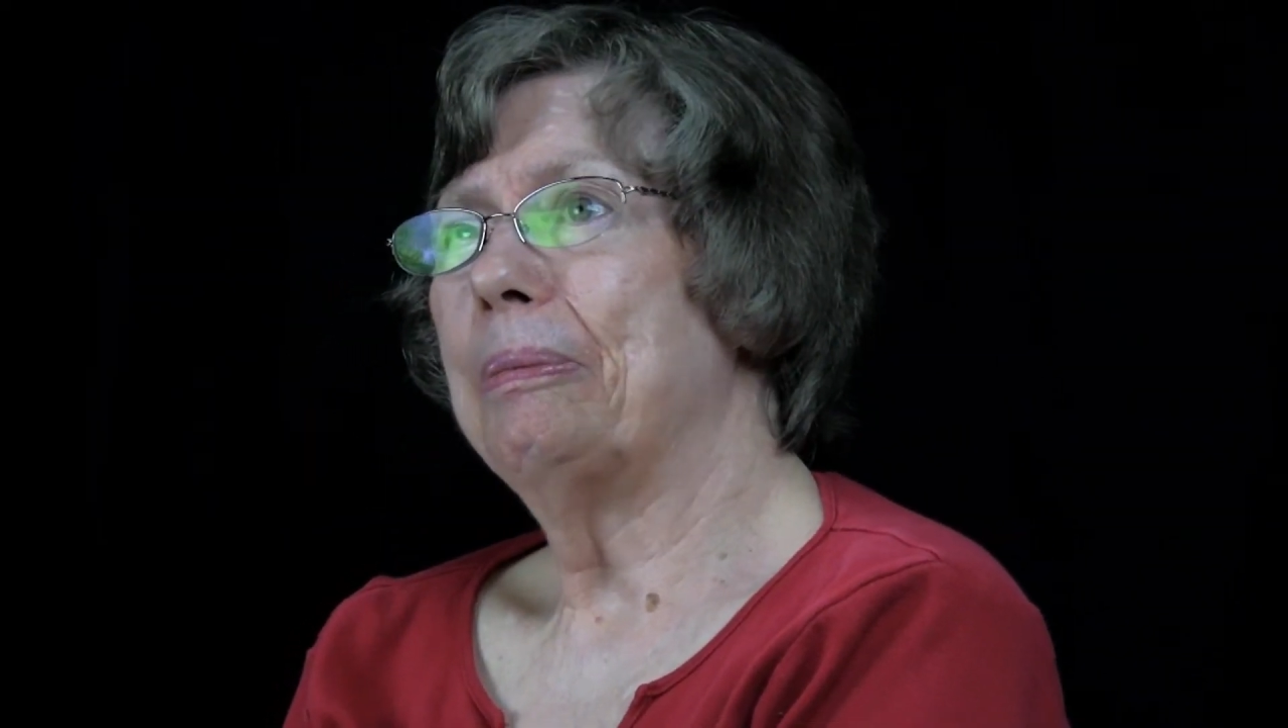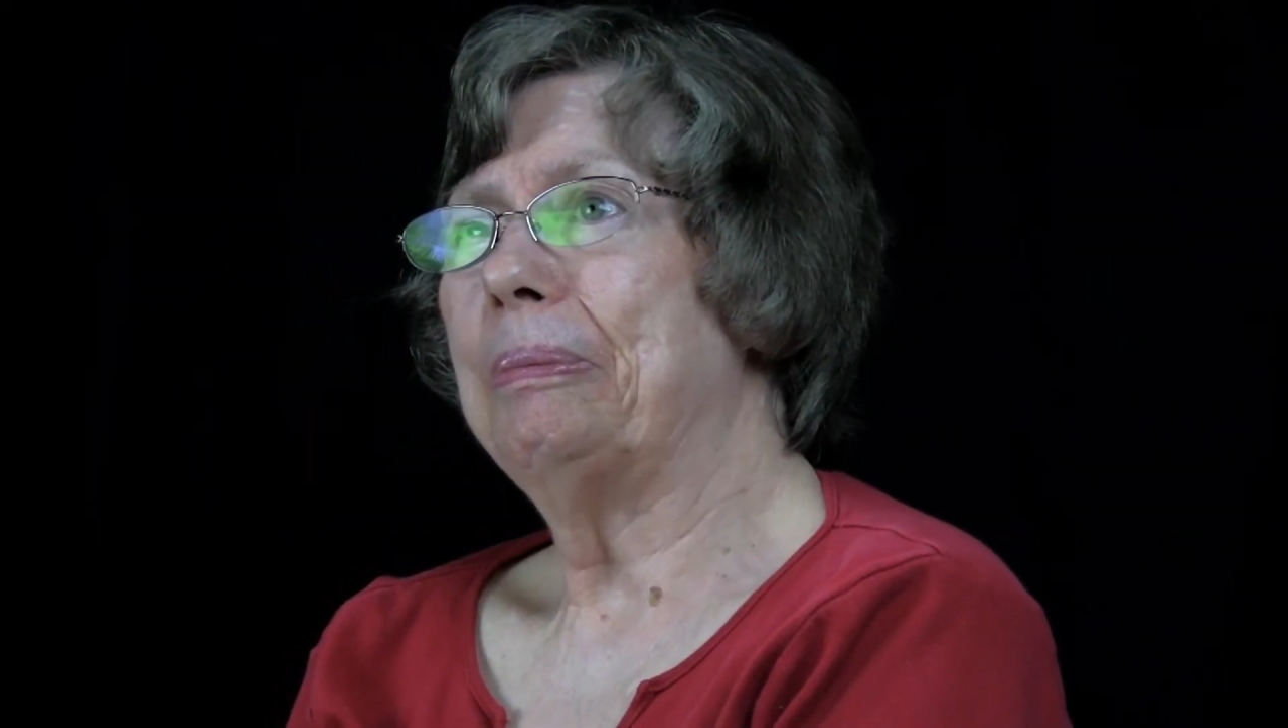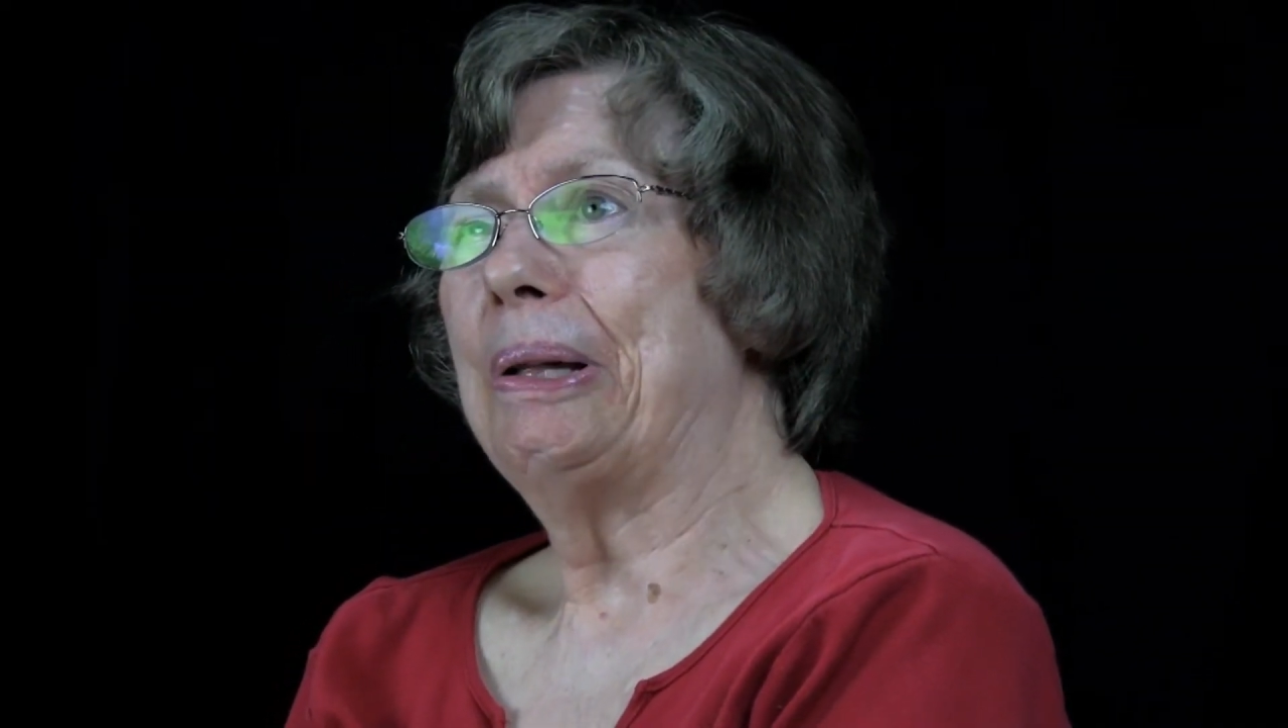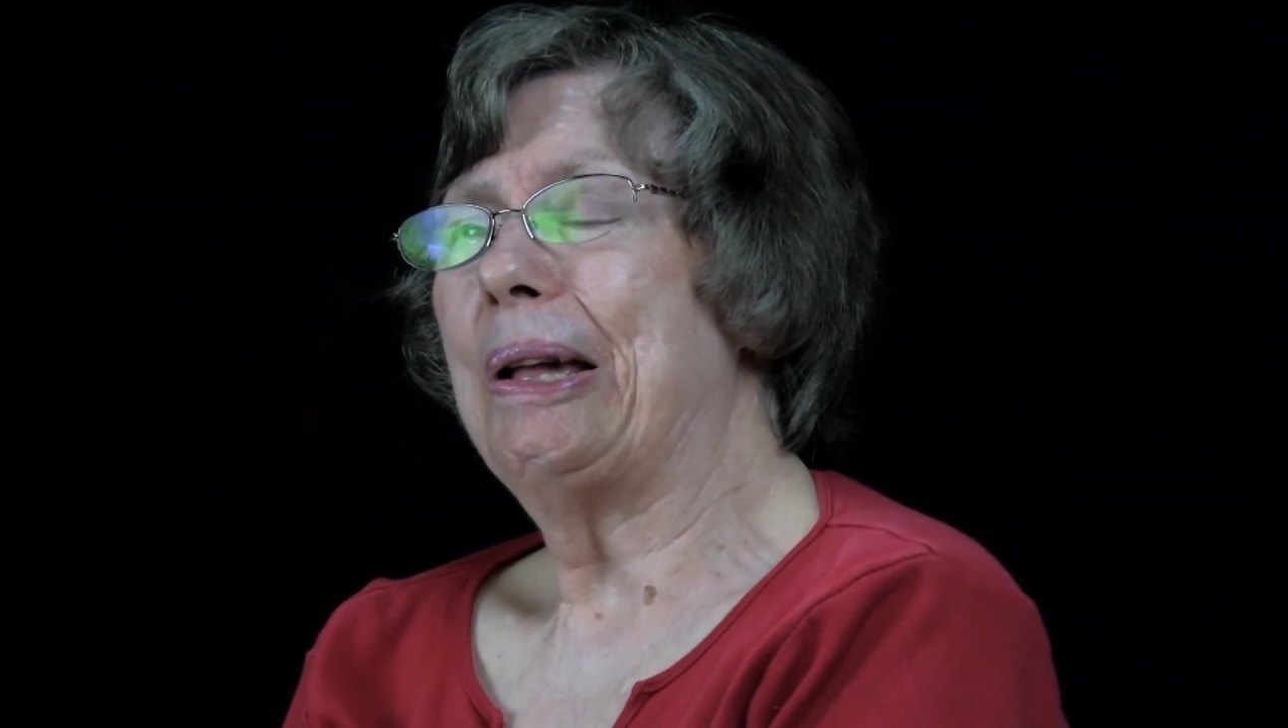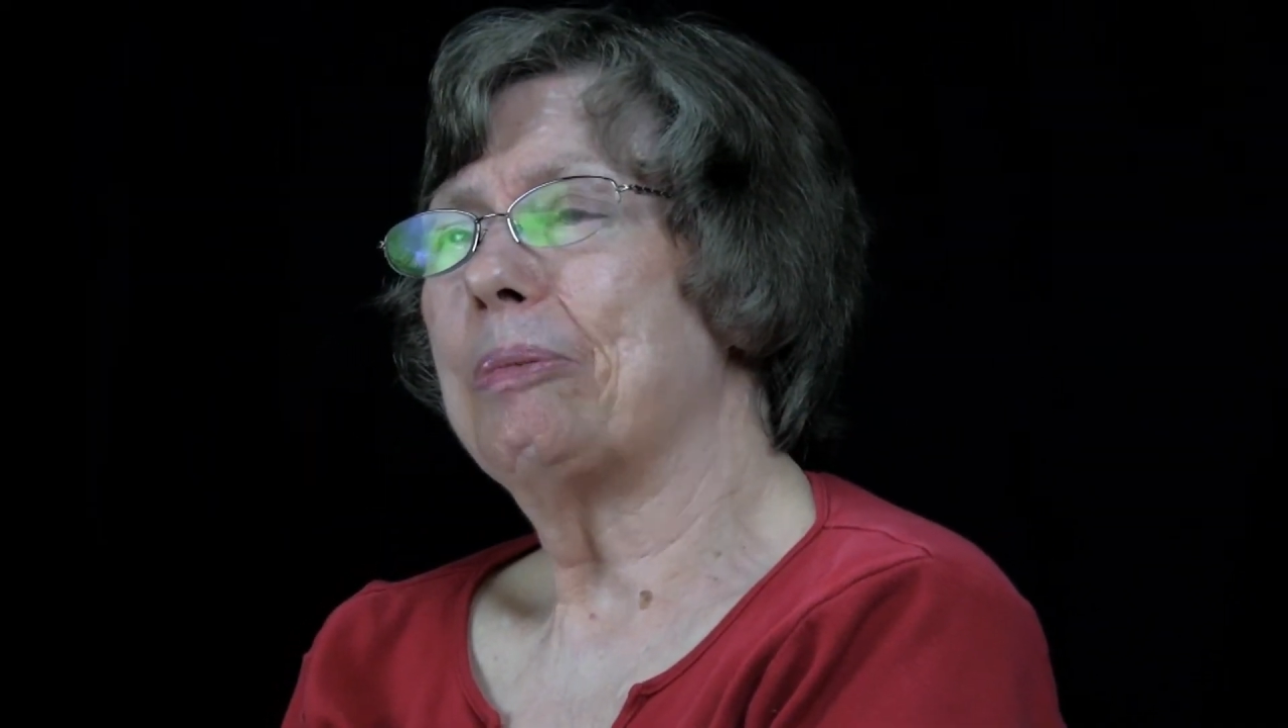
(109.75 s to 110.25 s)

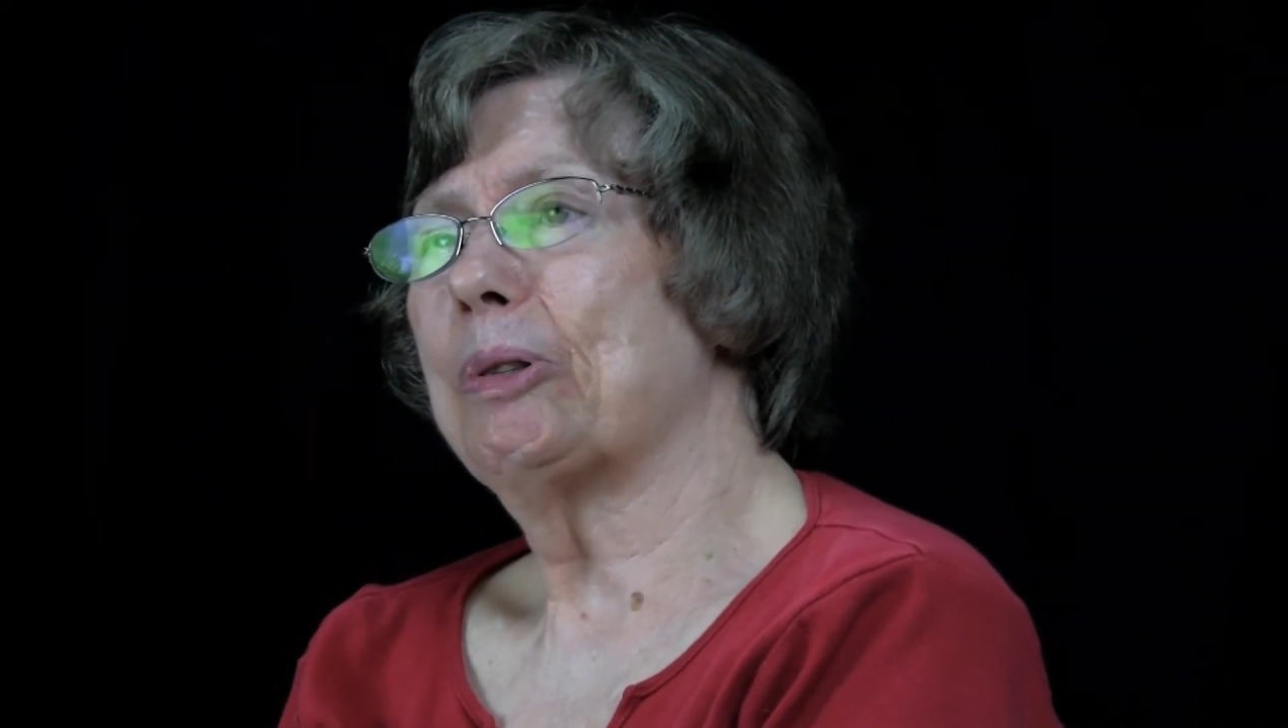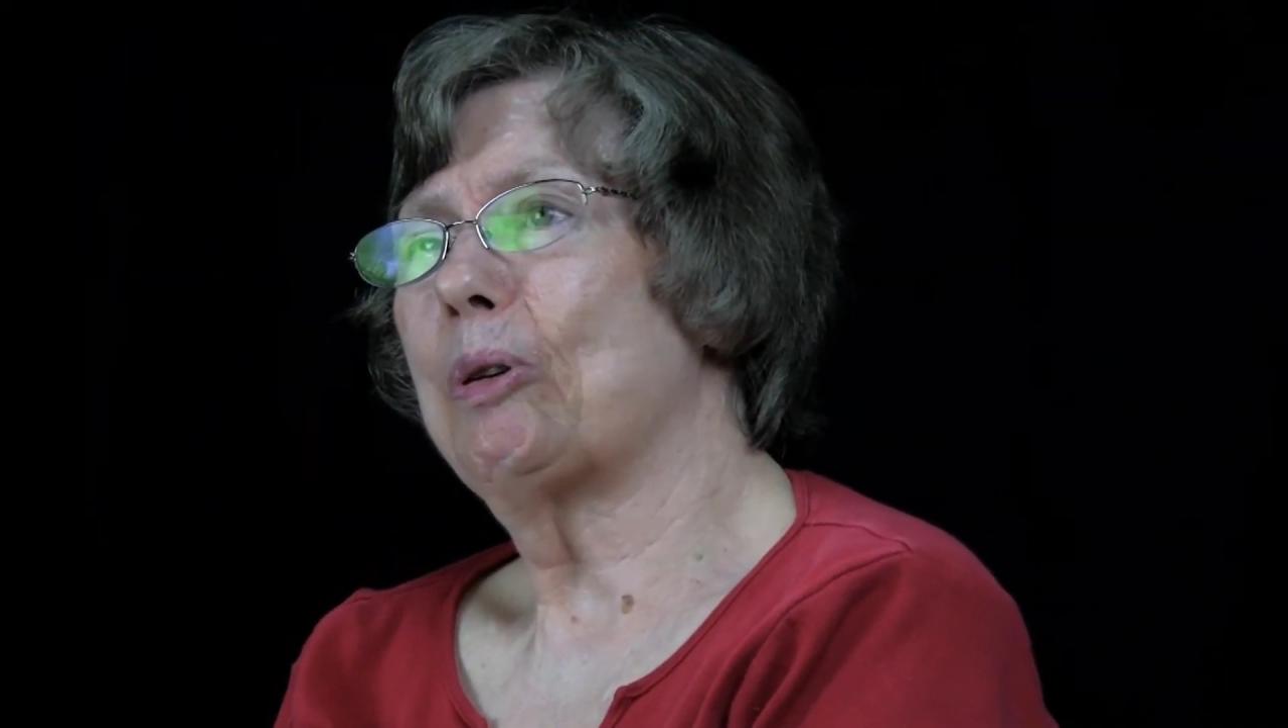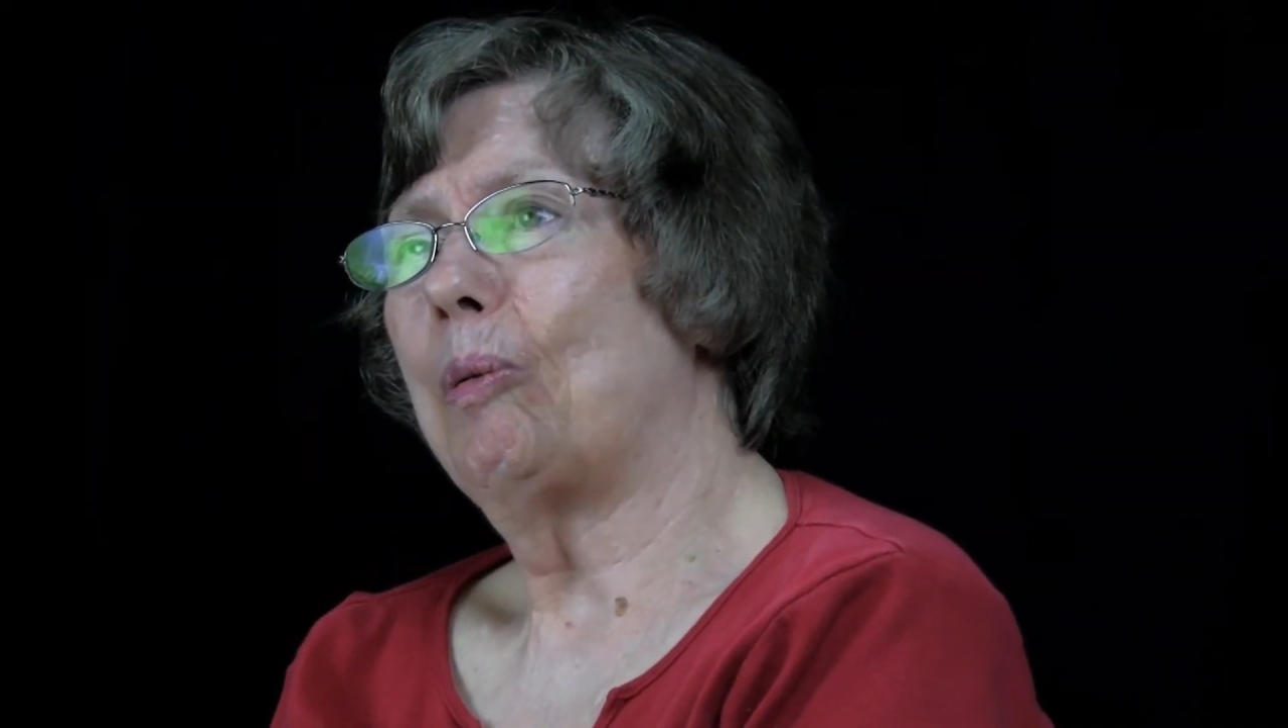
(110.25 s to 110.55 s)
be able to